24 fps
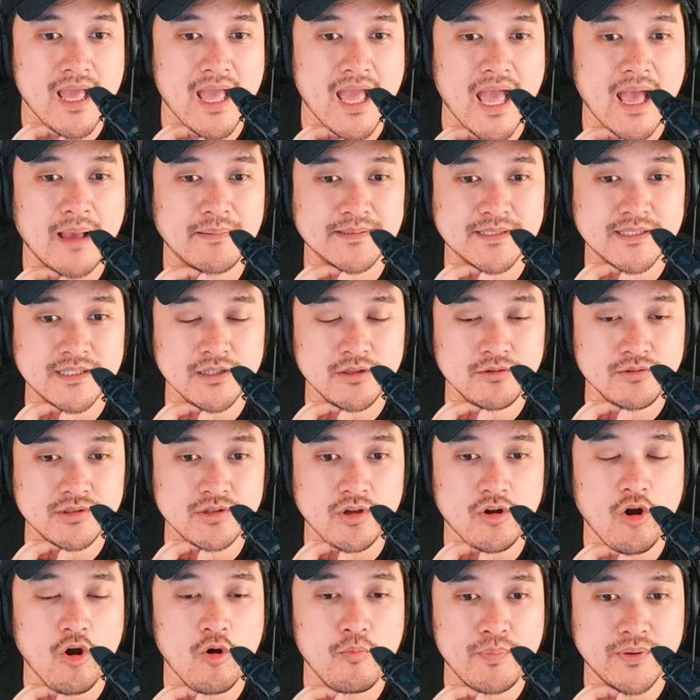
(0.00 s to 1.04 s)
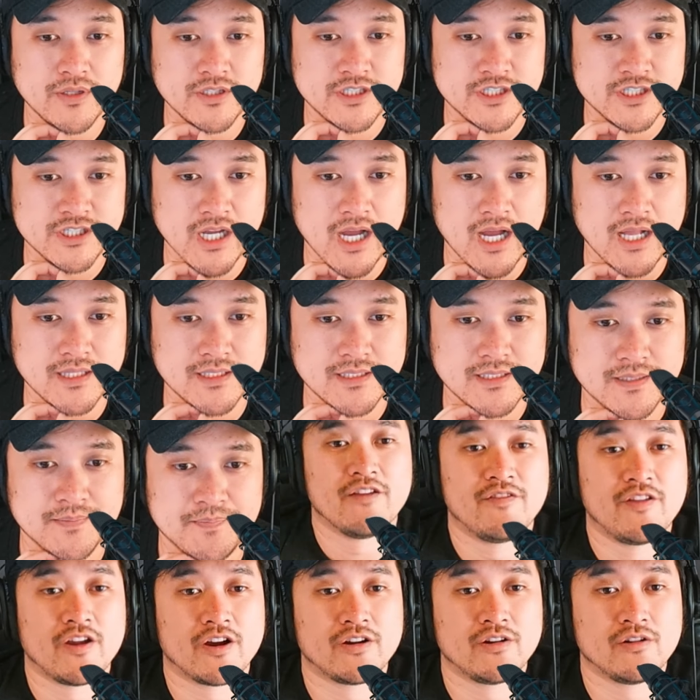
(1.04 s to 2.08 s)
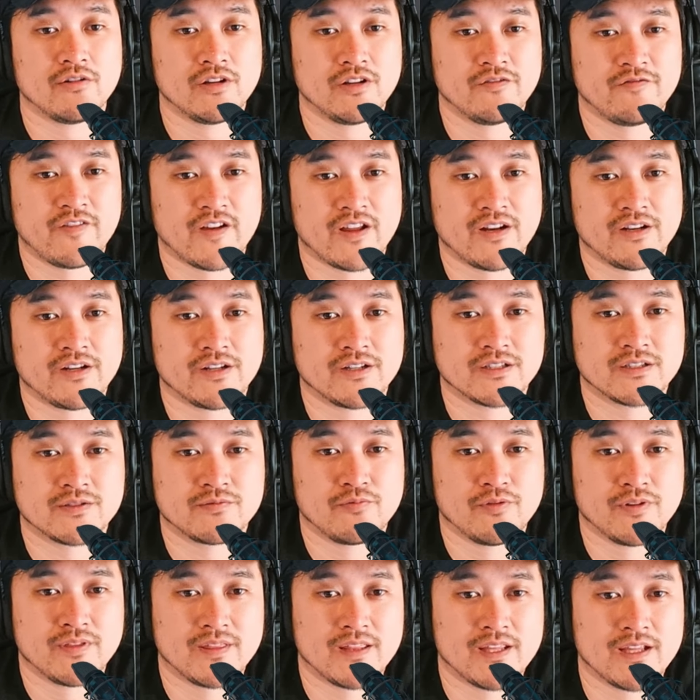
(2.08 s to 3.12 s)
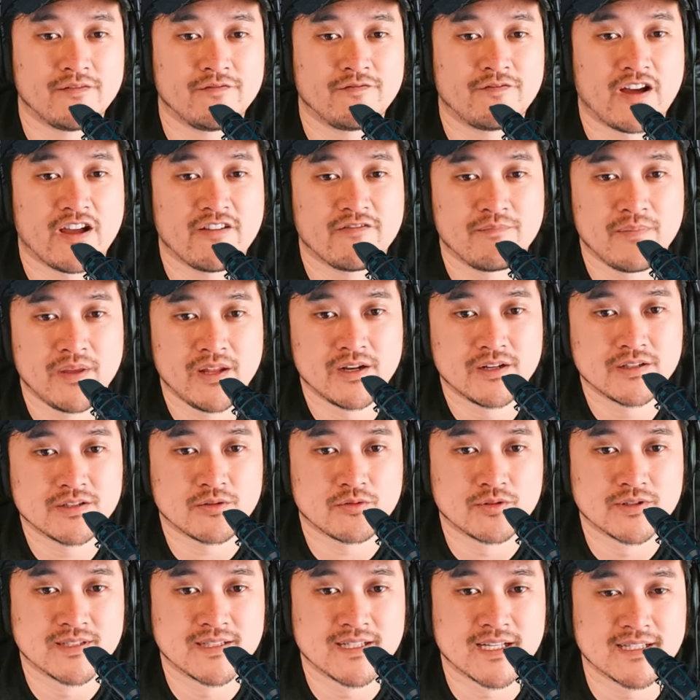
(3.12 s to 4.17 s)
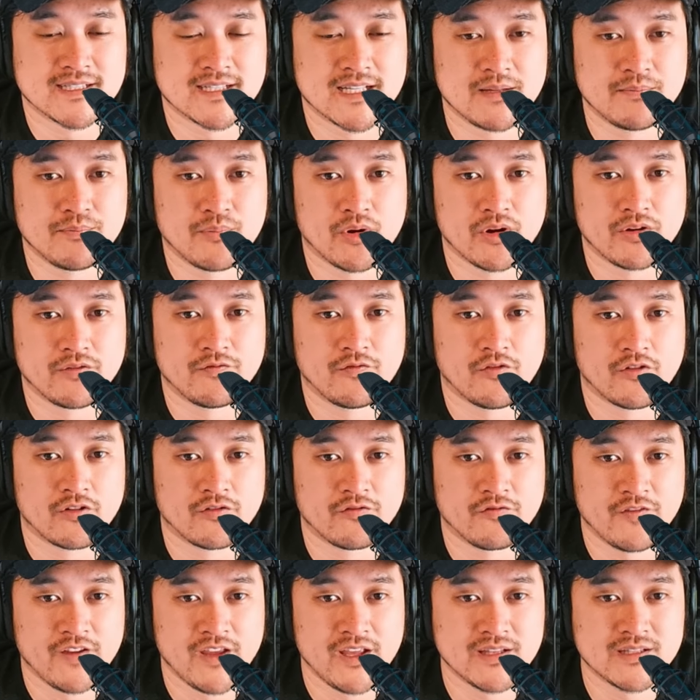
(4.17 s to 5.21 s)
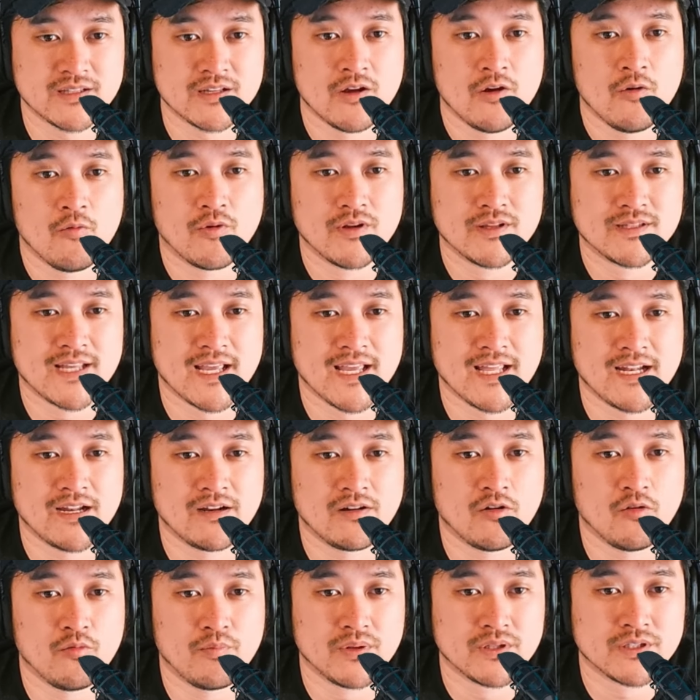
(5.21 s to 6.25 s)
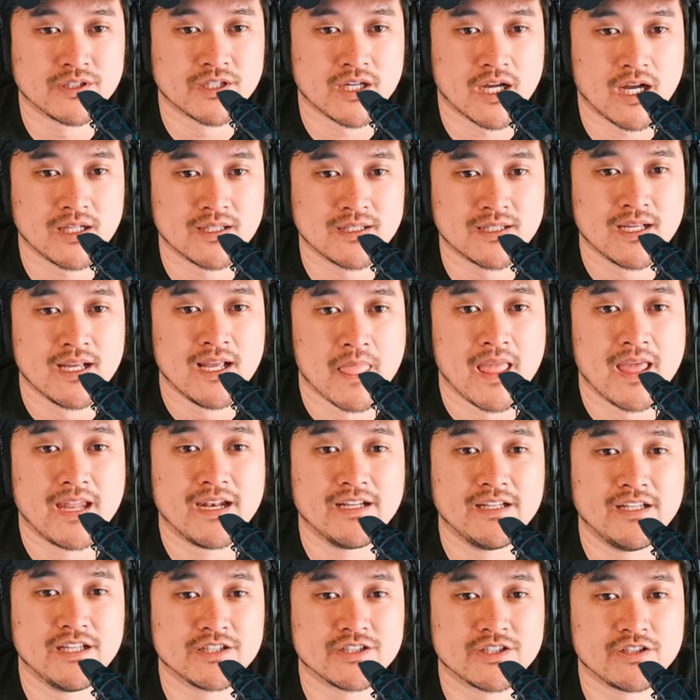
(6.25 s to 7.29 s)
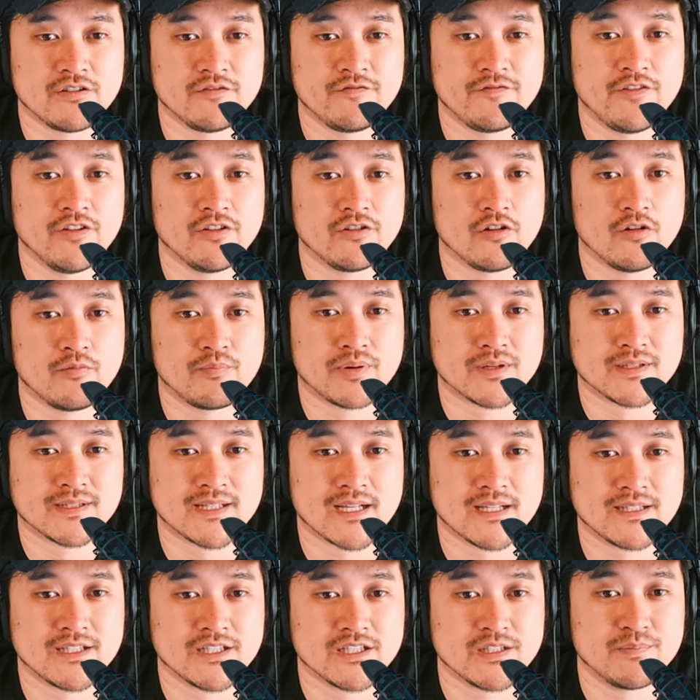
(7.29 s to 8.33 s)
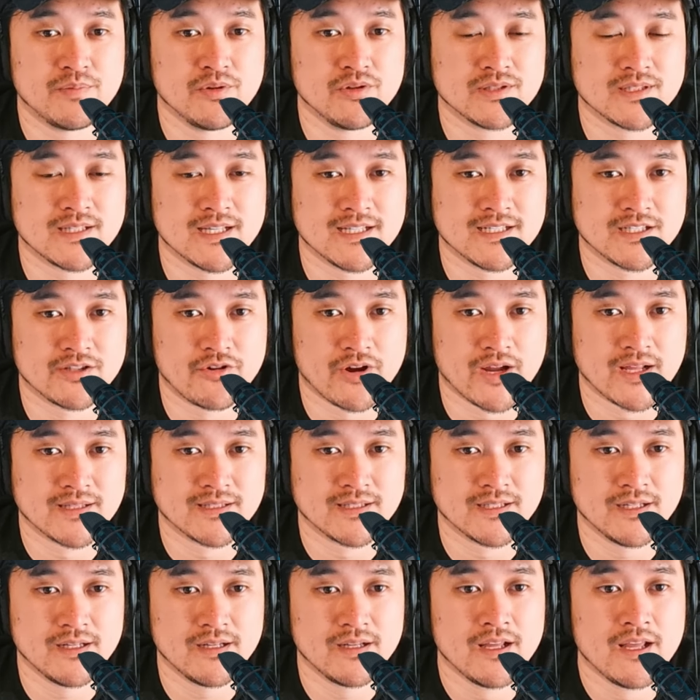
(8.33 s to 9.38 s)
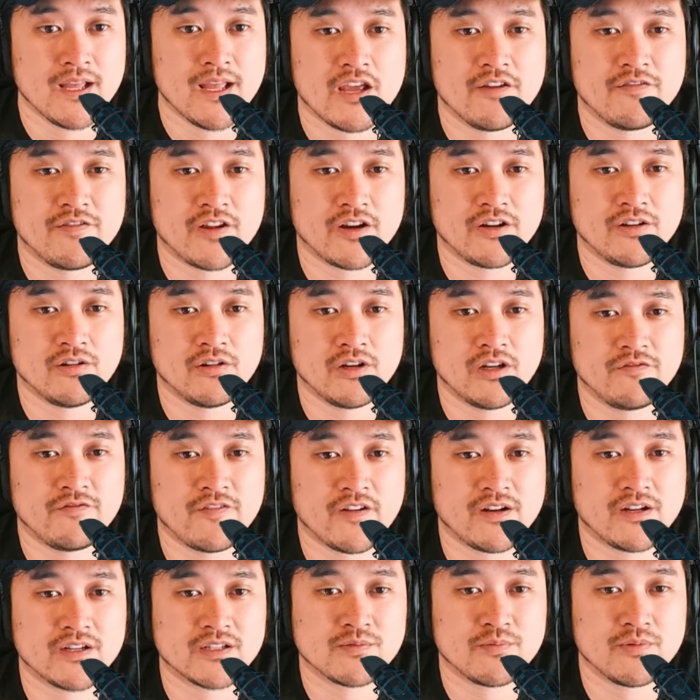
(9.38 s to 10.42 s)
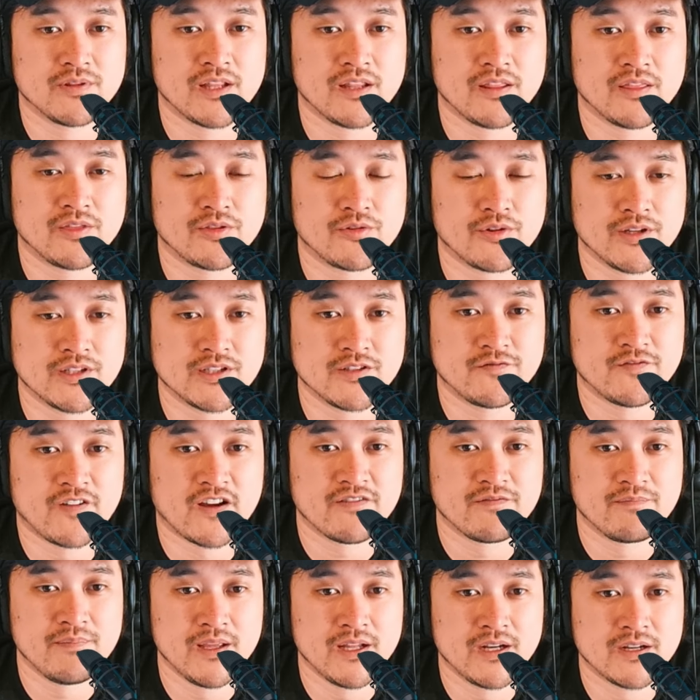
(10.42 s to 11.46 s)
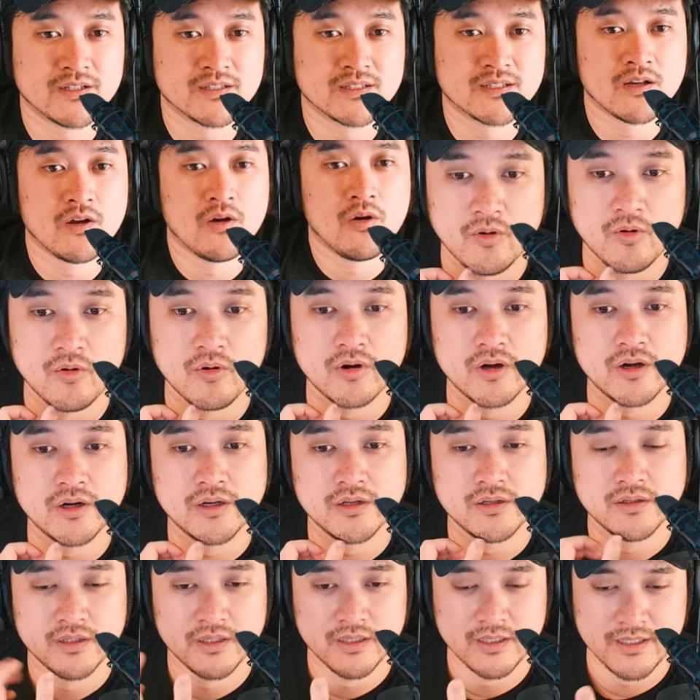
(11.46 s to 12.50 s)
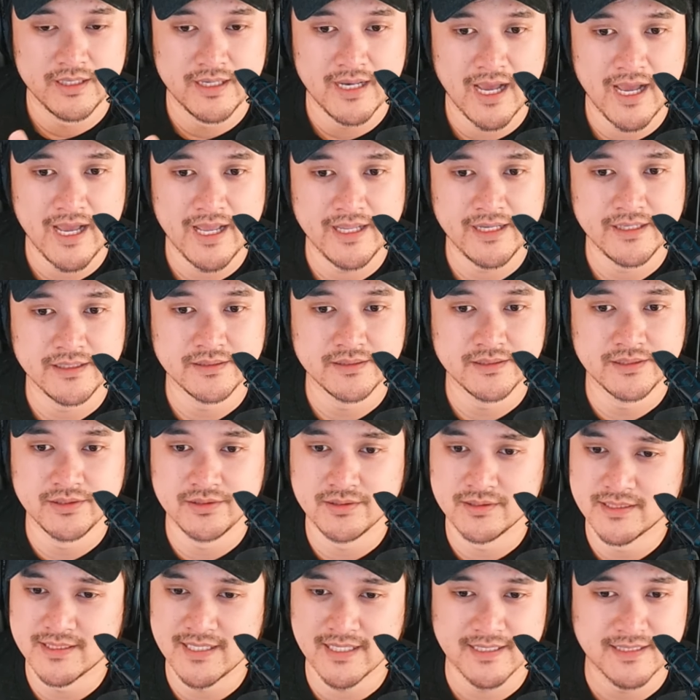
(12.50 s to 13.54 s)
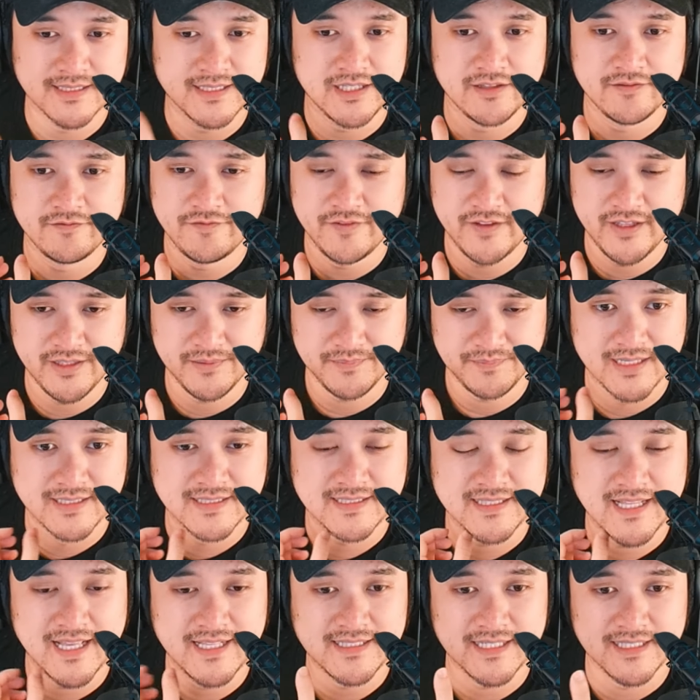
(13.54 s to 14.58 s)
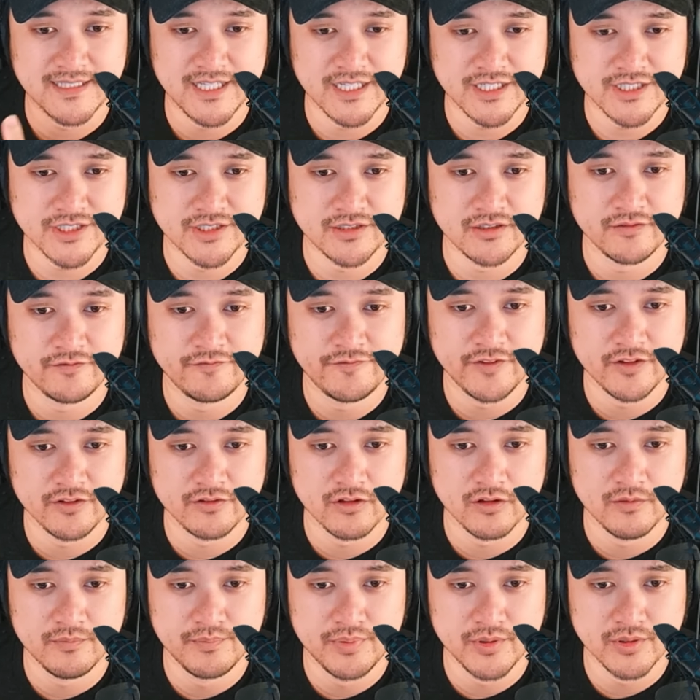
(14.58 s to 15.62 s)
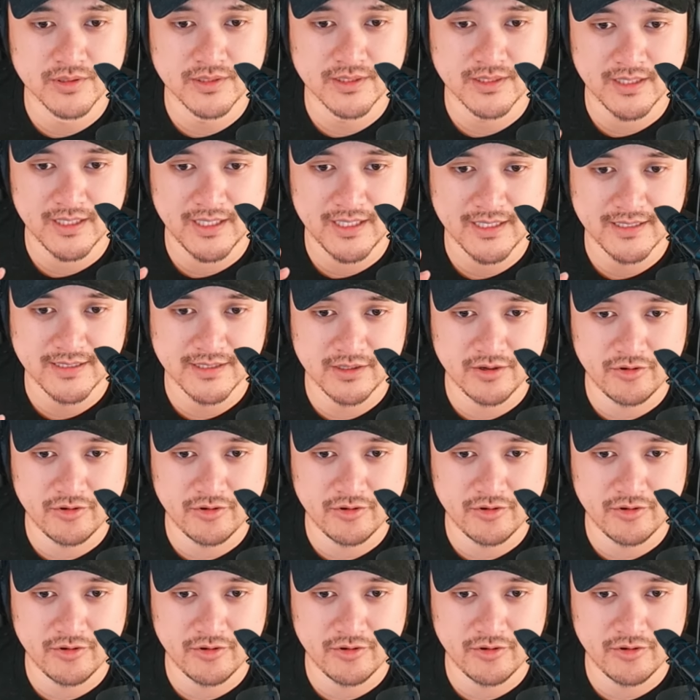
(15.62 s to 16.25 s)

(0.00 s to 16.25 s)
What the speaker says: Absolute open shots. If there are no defenders within 5 meters or 16.4 feet when taking an open shot, an additional field goal percentage boost is granted. If there are no defenders within 3 to 5 meters or 9 to 16 feet, a slight additional field goal boost is